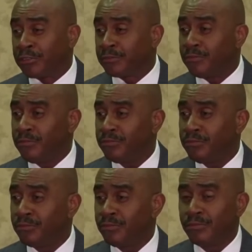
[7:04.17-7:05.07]
That's
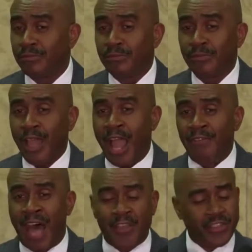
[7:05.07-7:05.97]
right.
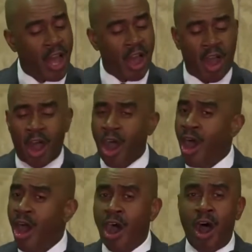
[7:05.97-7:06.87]
And that's a
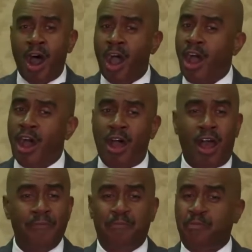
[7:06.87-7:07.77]

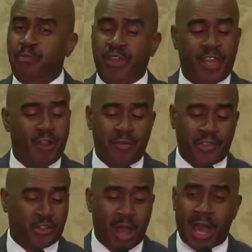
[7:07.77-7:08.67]
hard pill
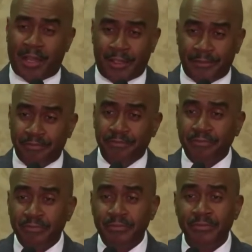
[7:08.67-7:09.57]
to swallow. Oh,
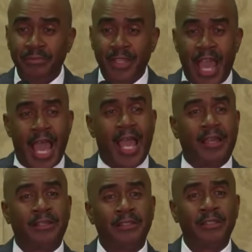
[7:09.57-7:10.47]
yes.
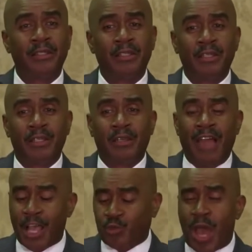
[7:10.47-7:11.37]
Yeah? Oh, yes.
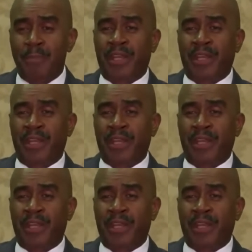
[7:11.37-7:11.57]
That's why